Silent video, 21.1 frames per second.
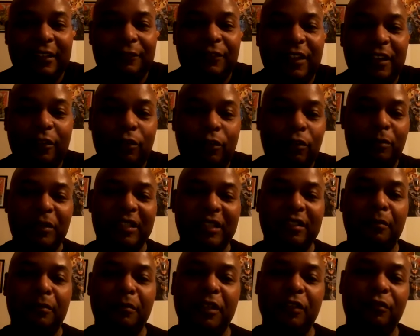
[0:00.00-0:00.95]
they're going to be the
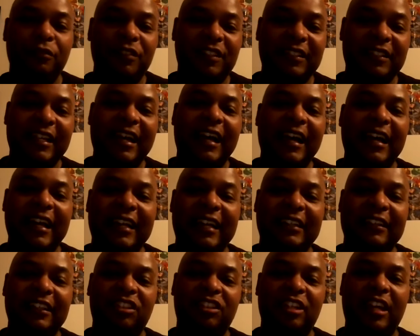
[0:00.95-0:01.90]
mutant CIA,
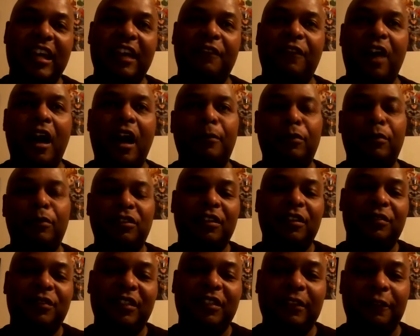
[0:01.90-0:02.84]
they should have
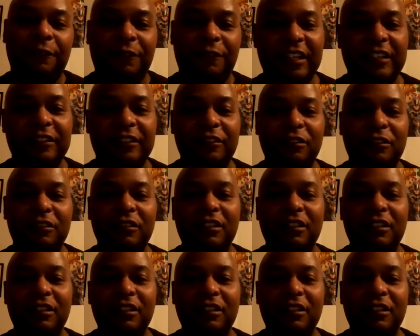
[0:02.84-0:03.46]
operatives in the field.